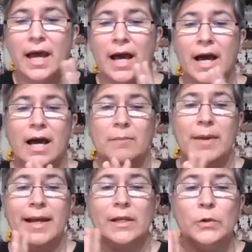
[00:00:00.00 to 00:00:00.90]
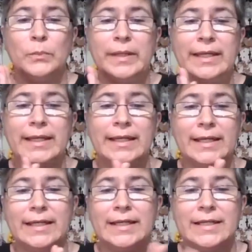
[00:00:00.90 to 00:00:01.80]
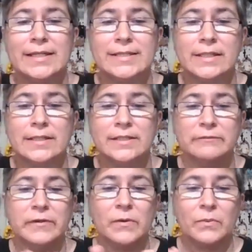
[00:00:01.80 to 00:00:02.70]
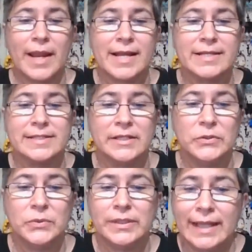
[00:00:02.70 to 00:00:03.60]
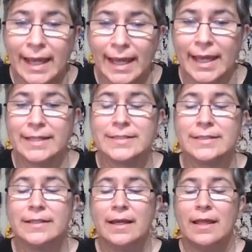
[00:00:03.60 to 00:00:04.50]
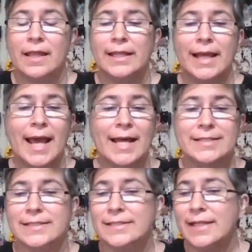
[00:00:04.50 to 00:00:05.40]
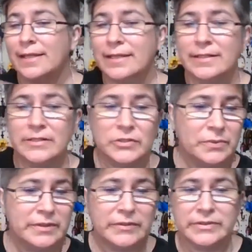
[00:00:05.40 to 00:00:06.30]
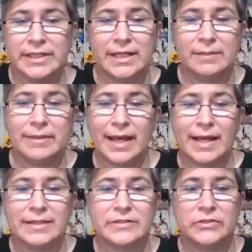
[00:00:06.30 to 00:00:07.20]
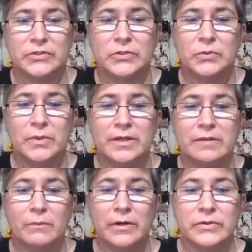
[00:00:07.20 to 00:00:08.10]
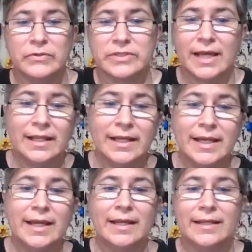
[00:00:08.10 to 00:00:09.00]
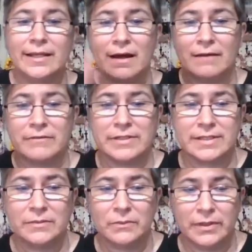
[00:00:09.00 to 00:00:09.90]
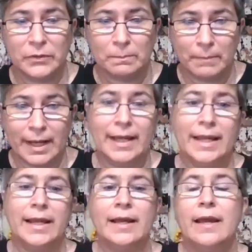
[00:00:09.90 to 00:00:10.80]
LOP is different ranks that you can hit that has nothing to do with your team. It has to do with what you're selling and then obviously what you're buying.